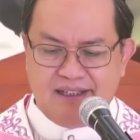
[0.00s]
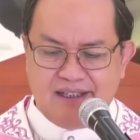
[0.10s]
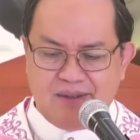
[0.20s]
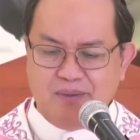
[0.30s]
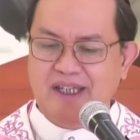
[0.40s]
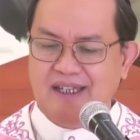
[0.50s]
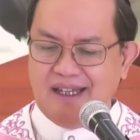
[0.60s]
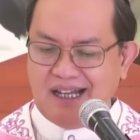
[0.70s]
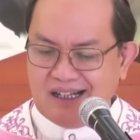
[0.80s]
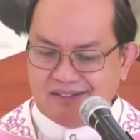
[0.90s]
We
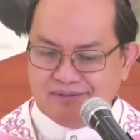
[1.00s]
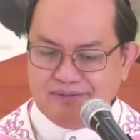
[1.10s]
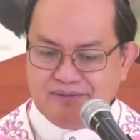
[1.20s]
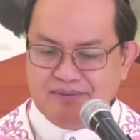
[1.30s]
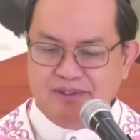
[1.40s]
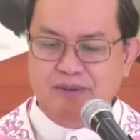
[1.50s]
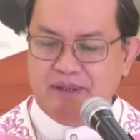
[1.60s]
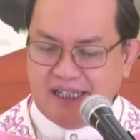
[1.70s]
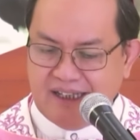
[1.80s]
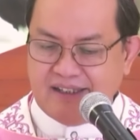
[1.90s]
have to
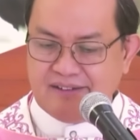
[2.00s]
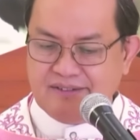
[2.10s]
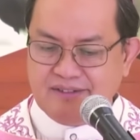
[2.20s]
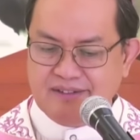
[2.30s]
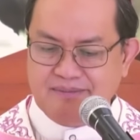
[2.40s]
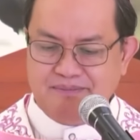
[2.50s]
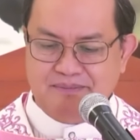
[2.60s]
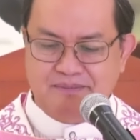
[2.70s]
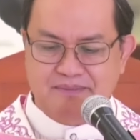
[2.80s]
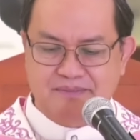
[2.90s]
believe
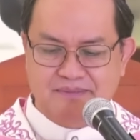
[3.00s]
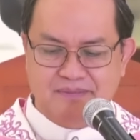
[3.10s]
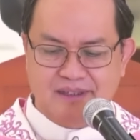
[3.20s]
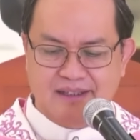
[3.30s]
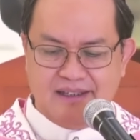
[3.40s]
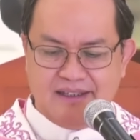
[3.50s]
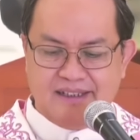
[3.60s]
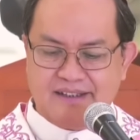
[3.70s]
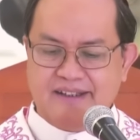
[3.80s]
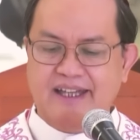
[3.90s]

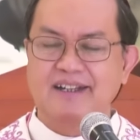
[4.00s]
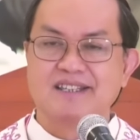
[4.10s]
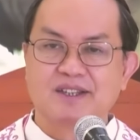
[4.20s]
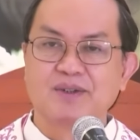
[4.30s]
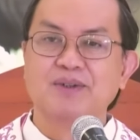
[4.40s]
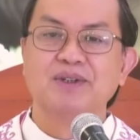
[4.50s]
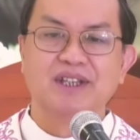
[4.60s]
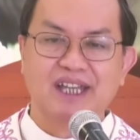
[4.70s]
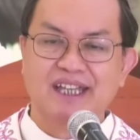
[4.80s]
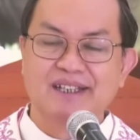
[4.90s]
that there is good
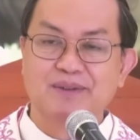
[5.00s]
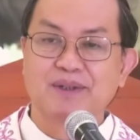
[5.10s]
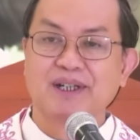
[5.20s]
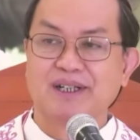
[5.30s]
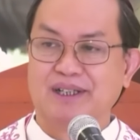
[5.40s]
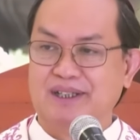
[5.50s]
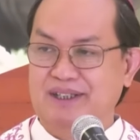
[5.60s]
in the world.